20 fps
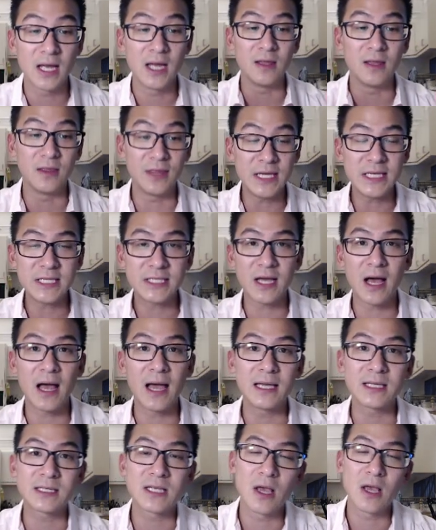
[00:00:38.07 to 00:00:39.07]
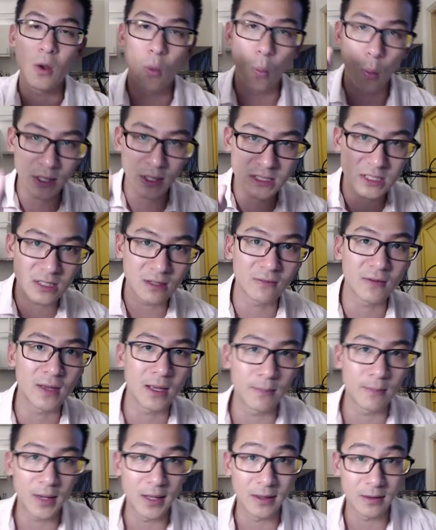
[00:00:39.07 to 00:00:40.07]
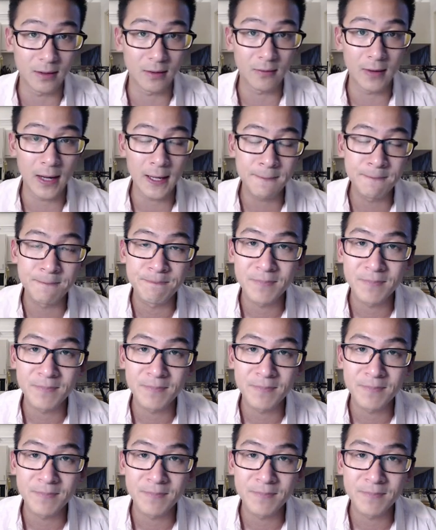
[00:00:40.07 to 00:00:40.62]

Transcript: These guys, one survey a month. All right.